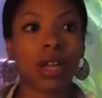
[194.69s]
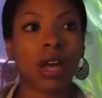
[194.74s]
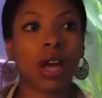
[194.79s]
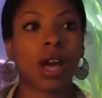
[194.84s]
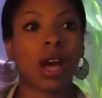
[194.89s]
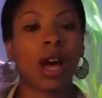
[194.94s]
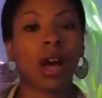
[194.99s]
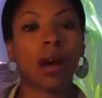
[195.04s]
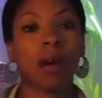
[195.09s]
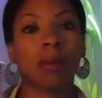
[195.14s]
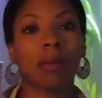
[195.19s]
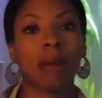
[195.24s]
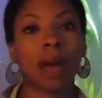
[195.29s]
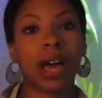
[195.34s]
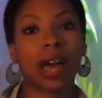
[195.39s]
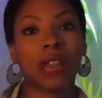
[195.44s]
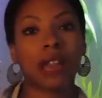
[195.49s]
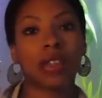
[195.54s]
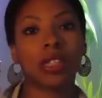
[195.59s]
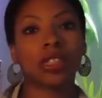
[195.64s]

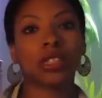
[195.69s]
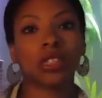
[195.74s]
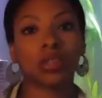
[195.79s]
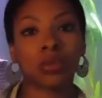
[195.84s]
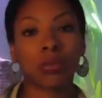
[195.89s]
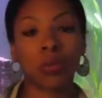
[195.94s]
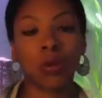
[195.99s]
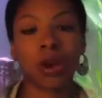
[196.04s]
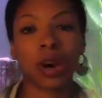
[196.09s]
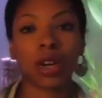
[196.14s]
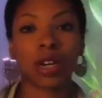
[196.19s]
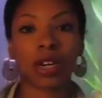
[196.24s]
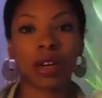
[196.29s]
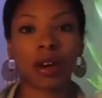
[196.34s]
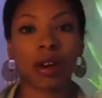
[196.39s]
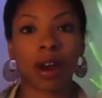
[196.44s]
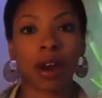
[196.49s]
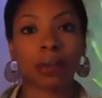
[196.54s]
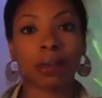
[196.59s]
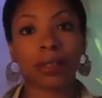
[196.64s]
I listen to more
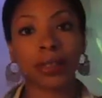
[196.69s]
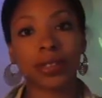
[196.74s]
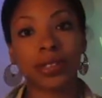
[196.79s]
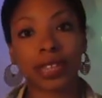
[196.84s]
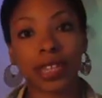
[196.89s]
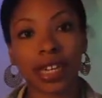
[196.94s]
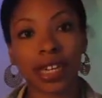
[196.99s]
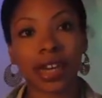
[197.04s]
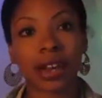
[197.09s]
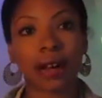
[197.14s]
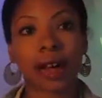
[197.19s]
underground music.